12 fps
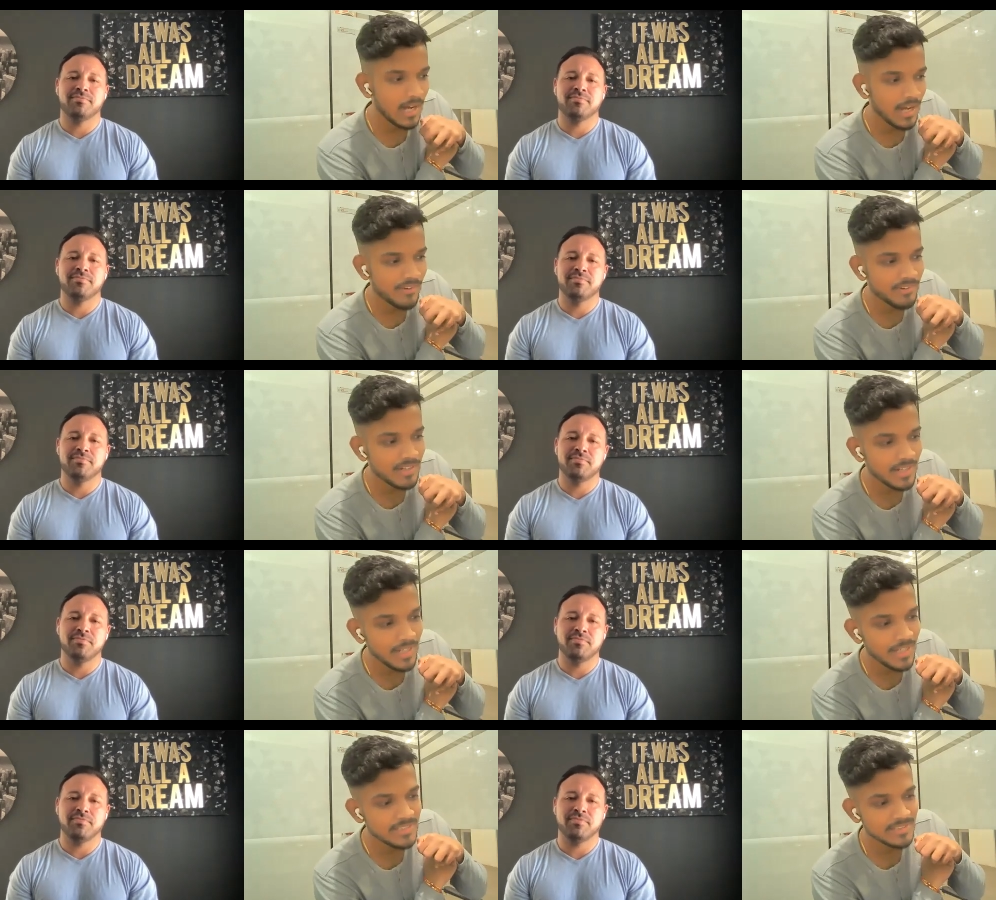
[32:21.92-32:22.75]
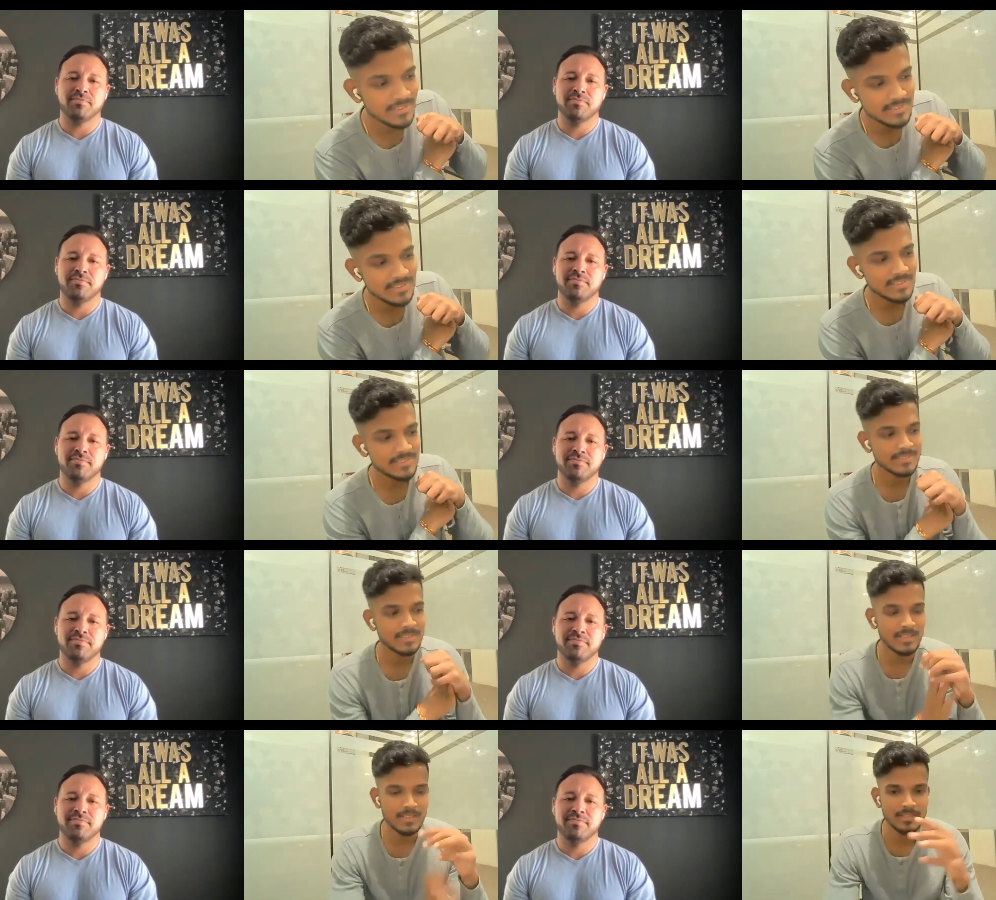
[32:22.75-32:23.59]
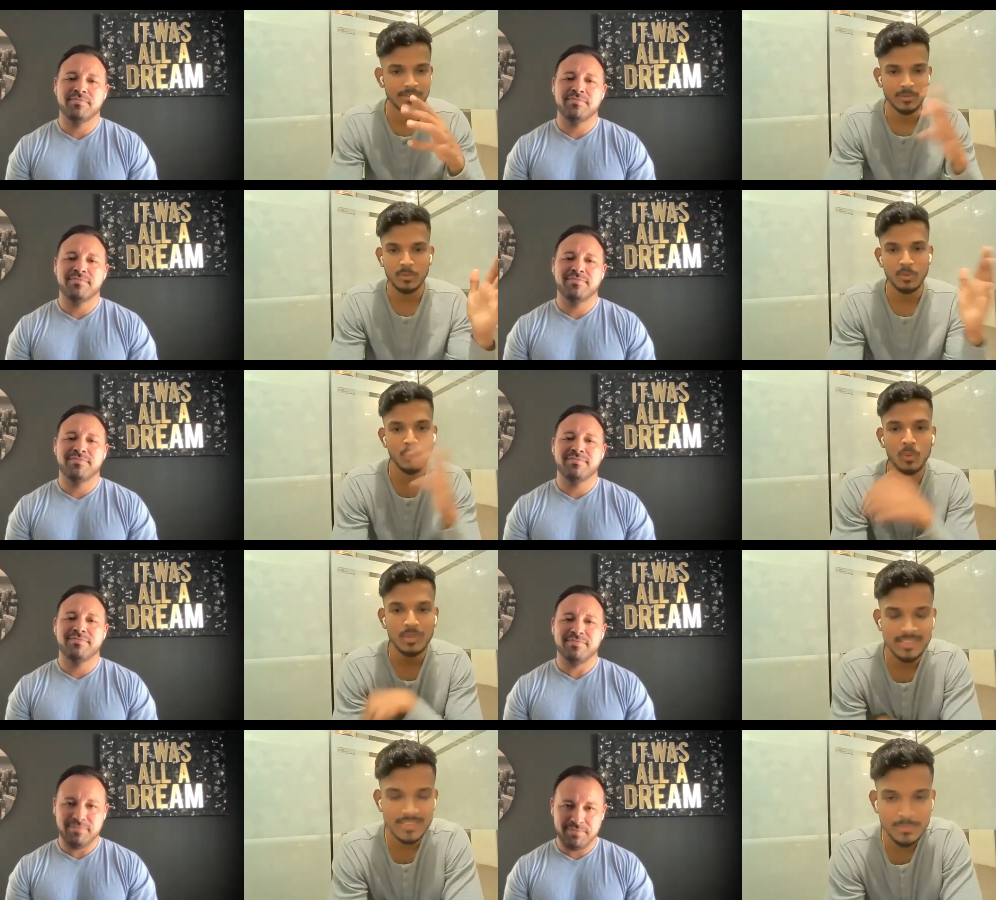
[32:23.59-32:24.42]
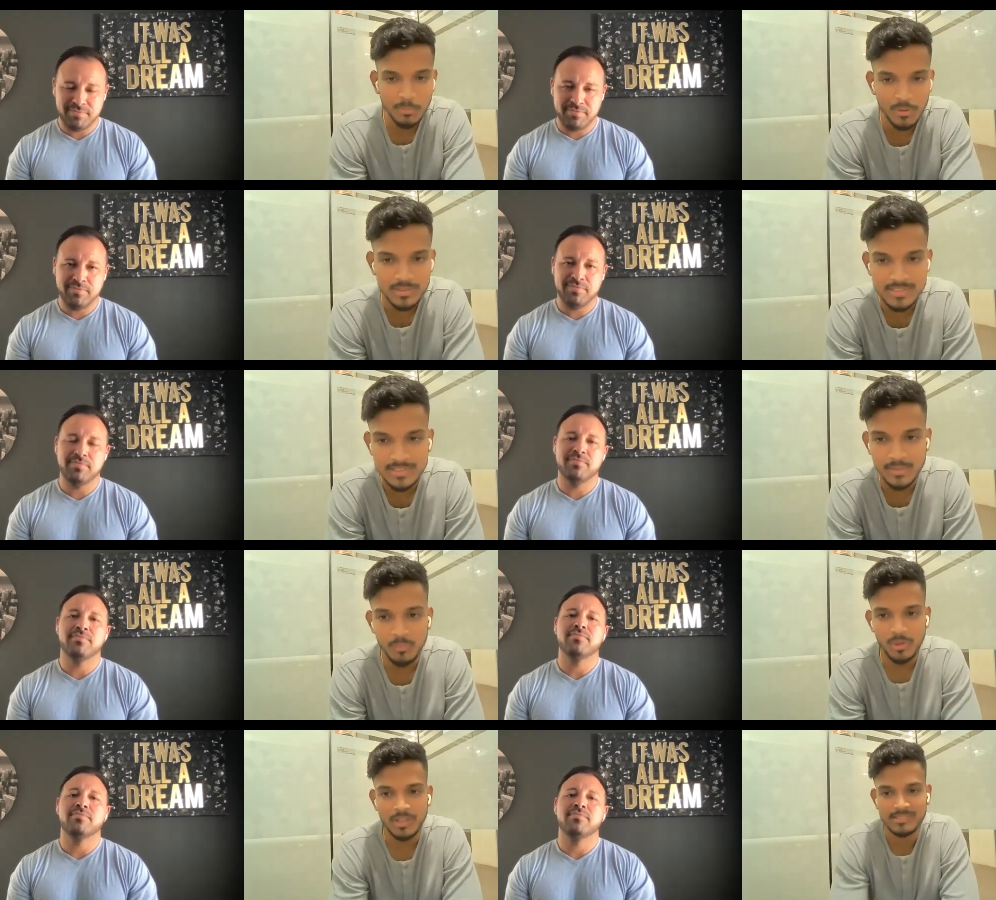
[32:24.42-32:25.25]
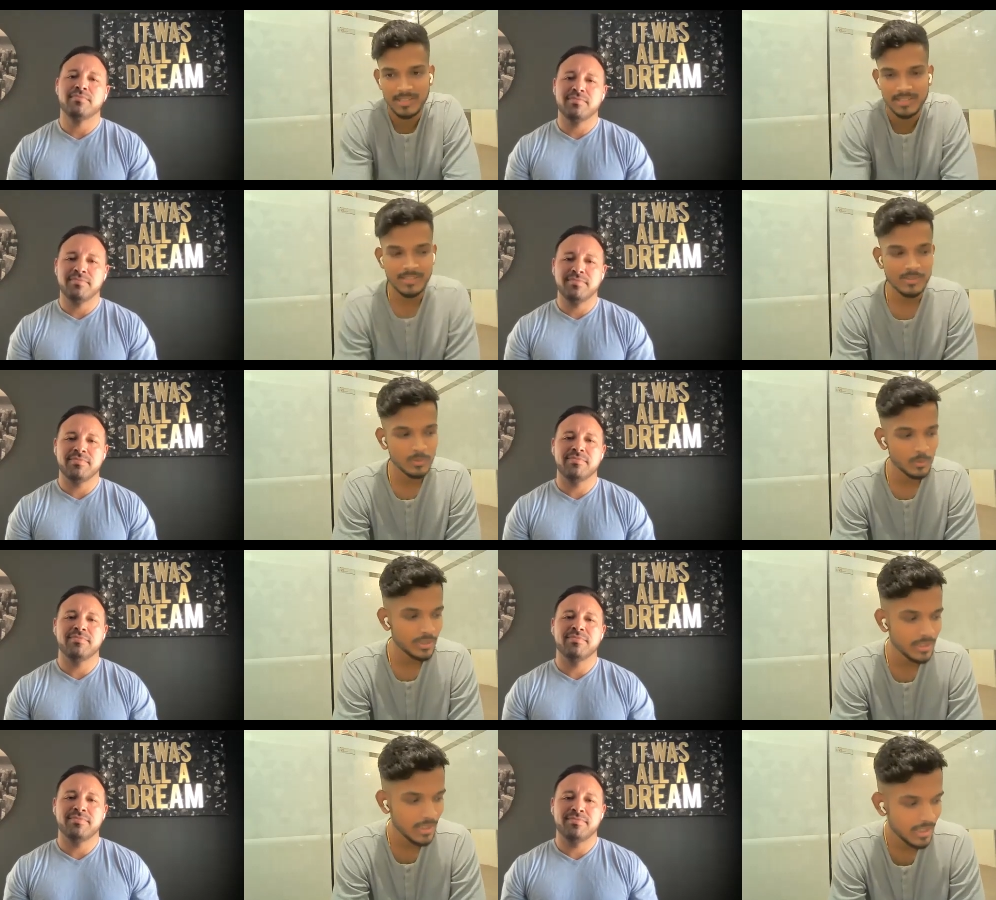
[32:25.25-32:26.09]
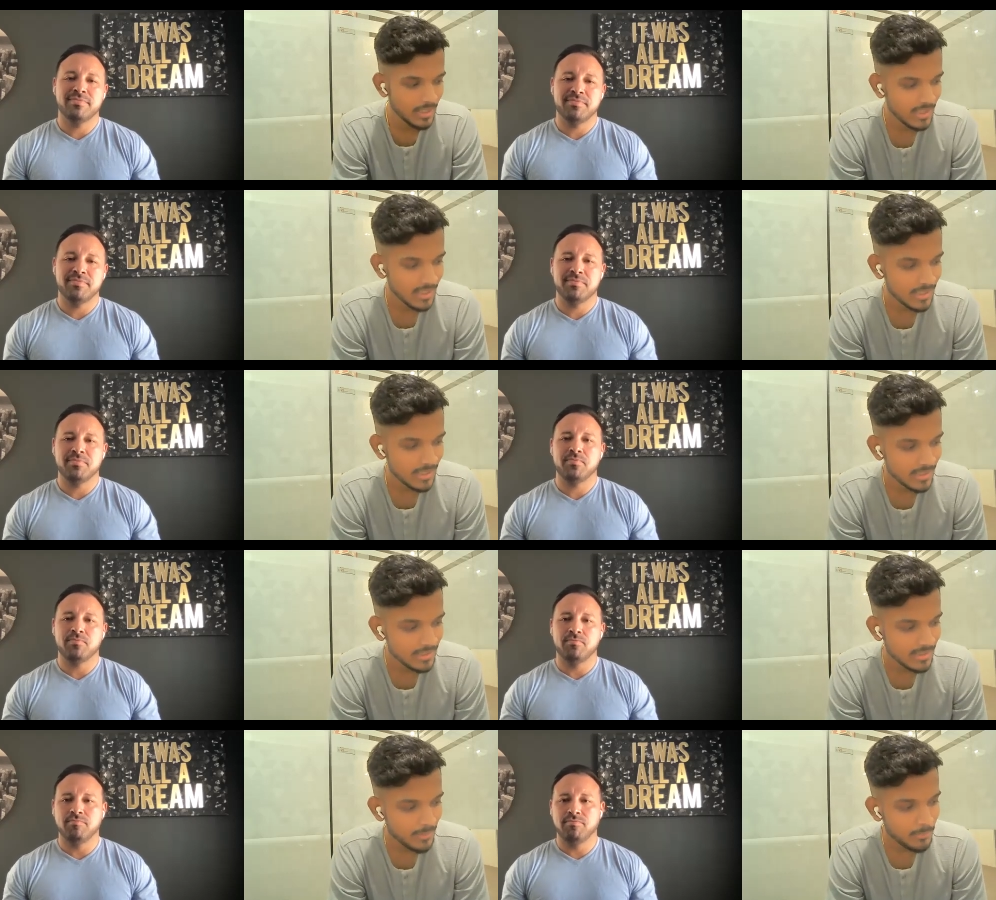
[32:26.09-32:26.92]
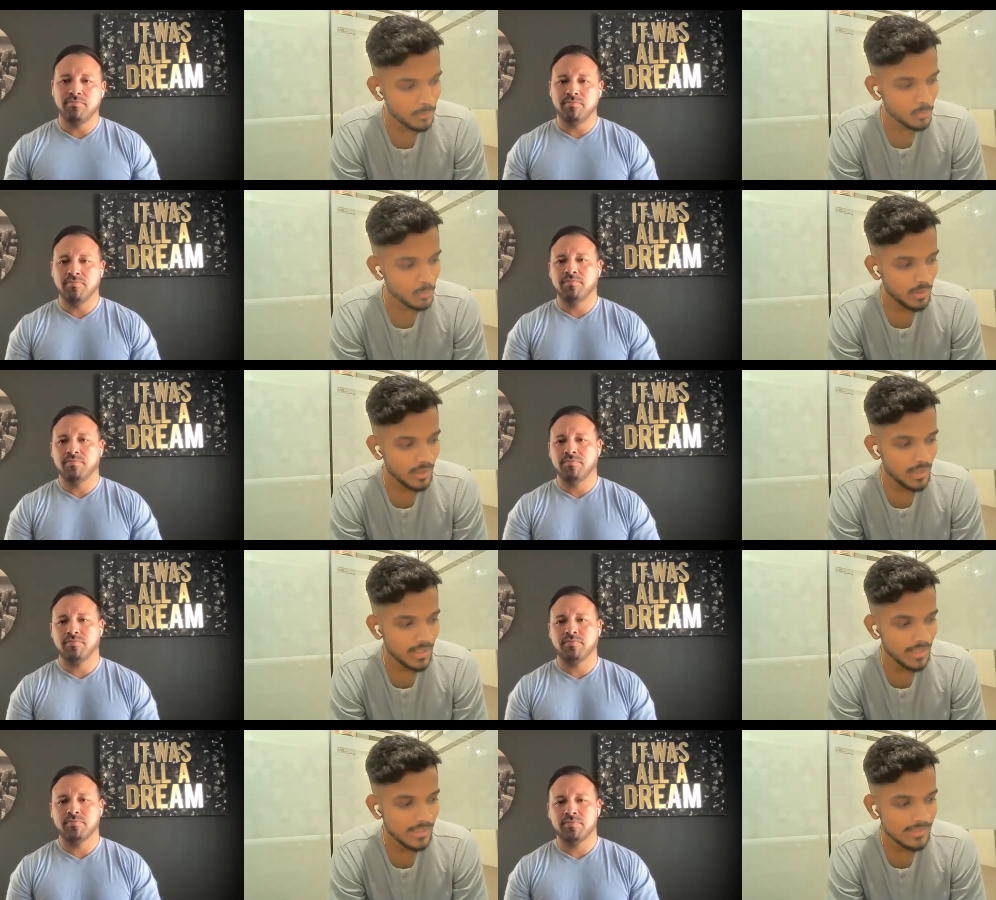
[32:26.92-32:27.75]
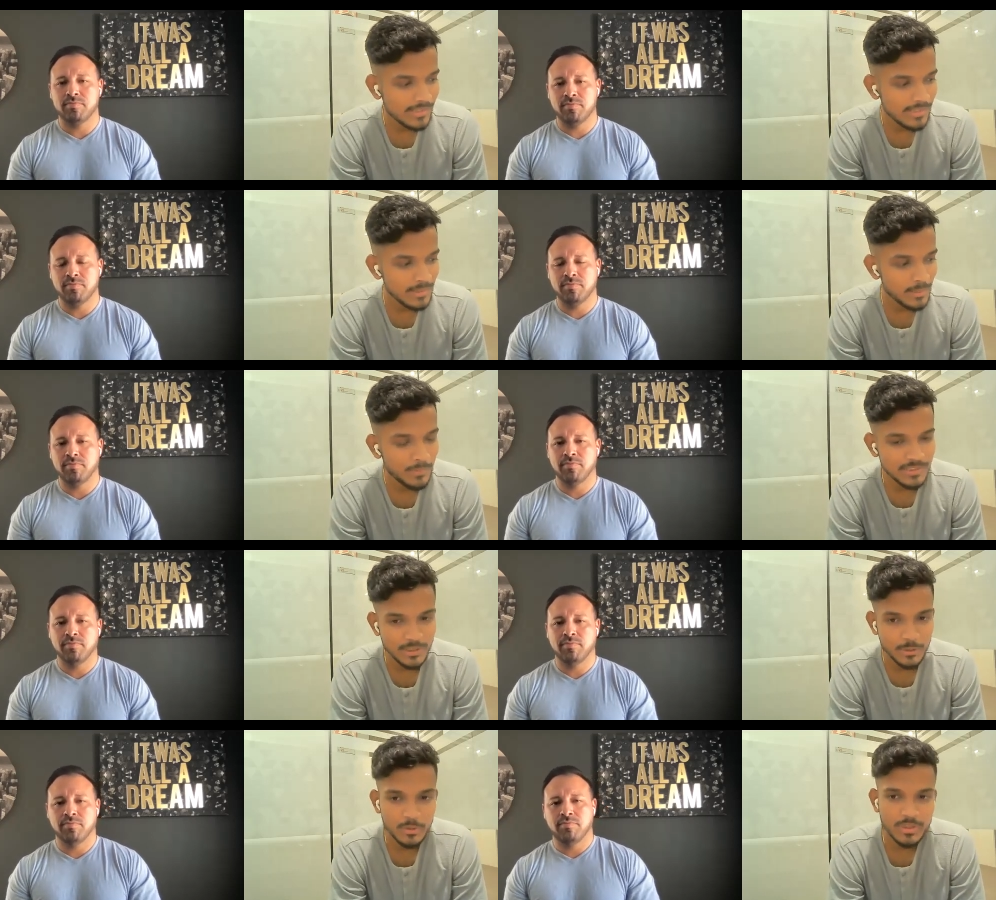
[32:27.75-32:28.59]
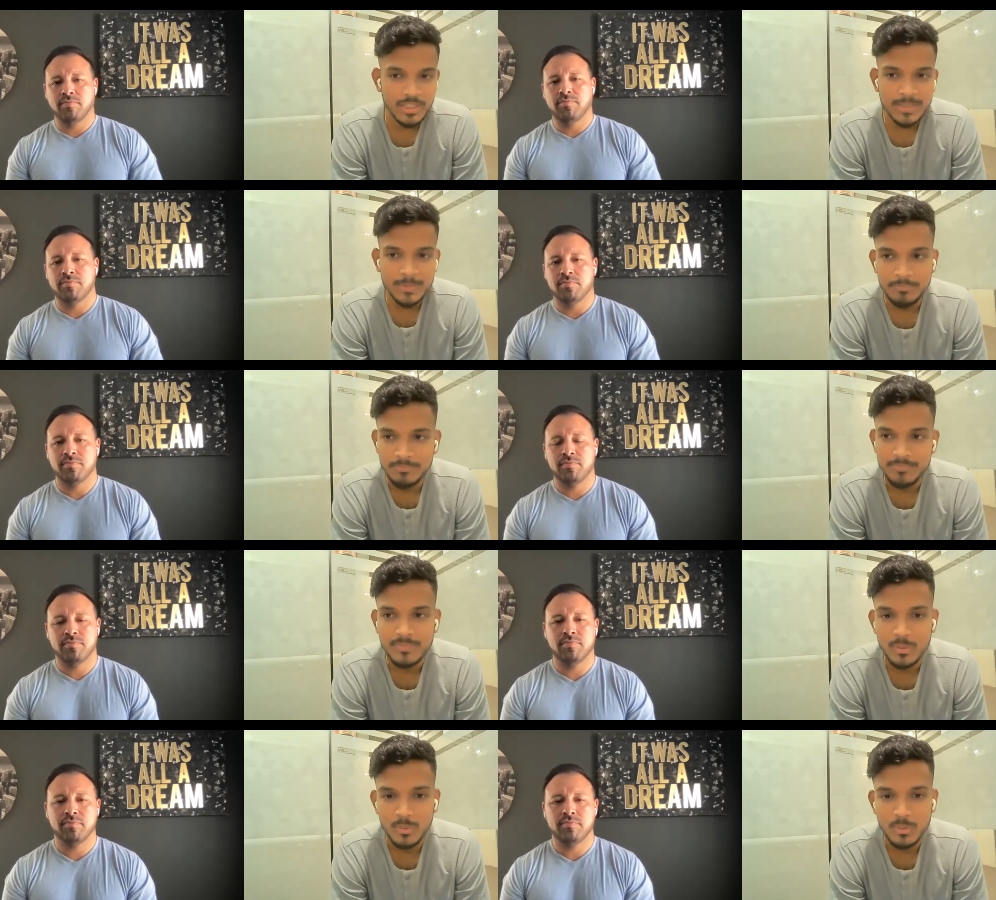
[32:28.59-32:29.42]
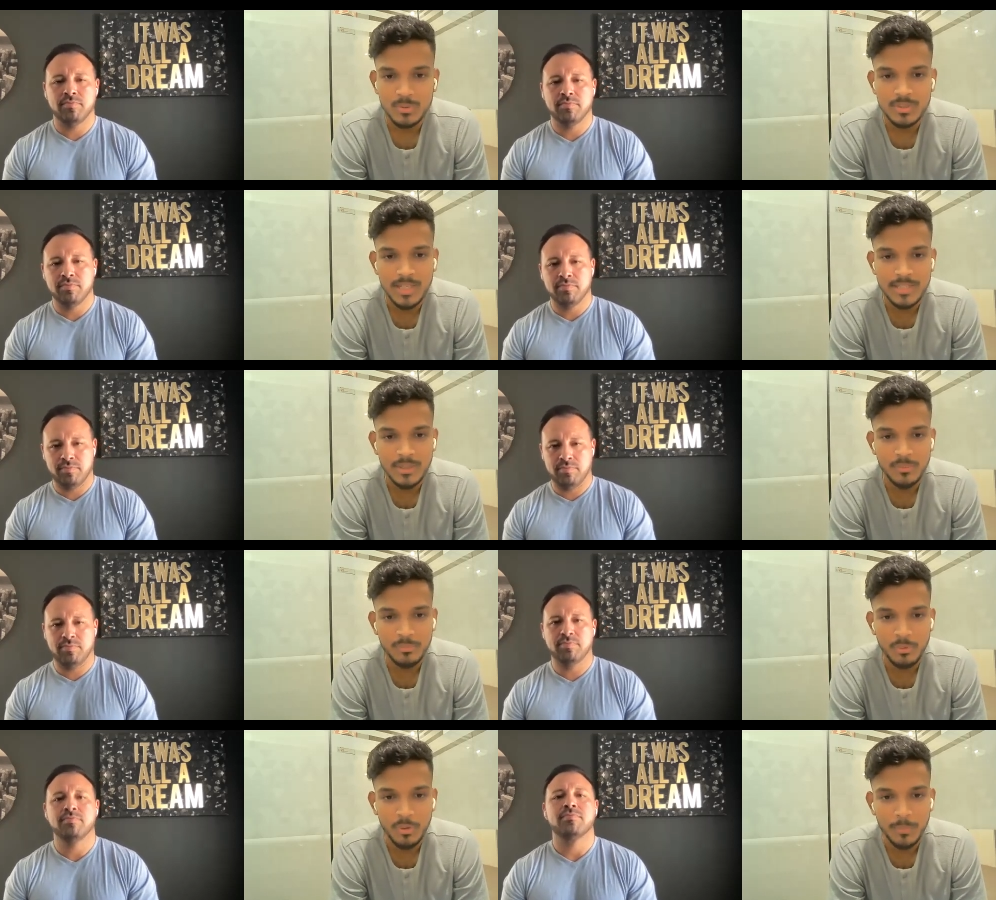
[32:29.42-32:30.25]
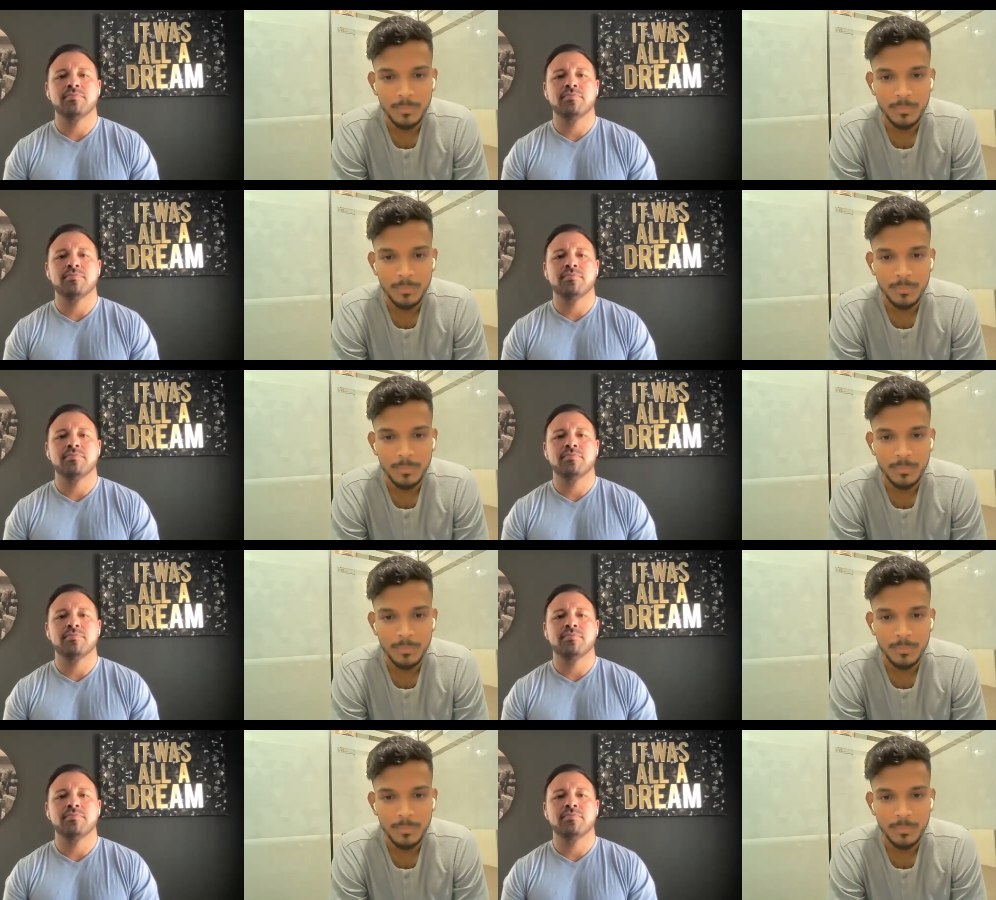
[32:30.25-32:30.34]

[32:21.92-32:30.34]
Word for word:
Speaker 1: our guy This uh, you know whole sales process and what exactly he's doing yeah mm-hmm. bro i really appreciate your time you know thank you for